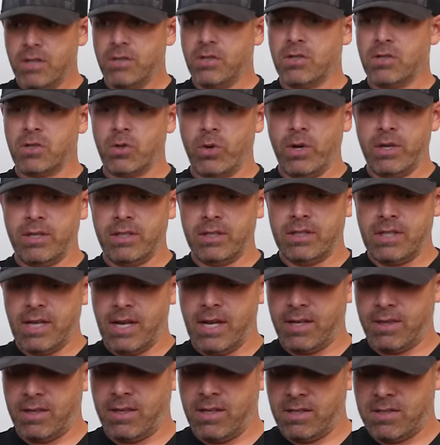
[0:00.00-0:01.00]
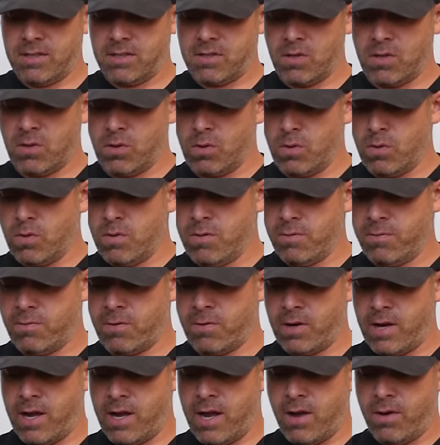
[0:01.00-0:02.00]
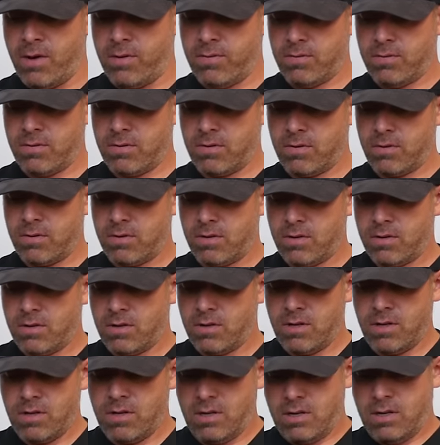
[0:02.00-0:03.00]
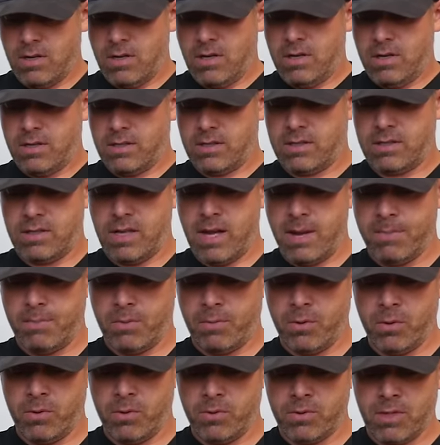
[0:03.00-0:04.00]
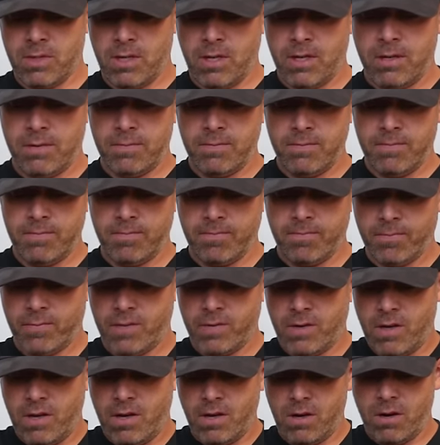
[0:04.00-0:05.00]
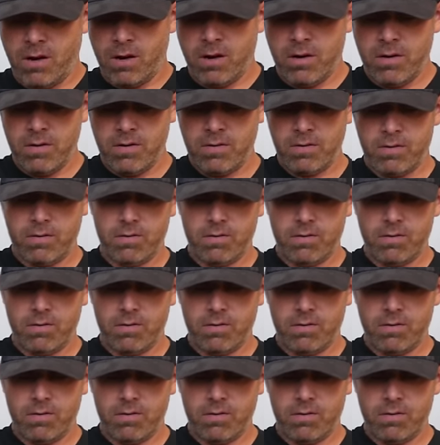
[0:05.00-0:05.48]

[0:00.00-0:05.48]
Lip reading: Just go ahead and take these two for now. Snap those in here.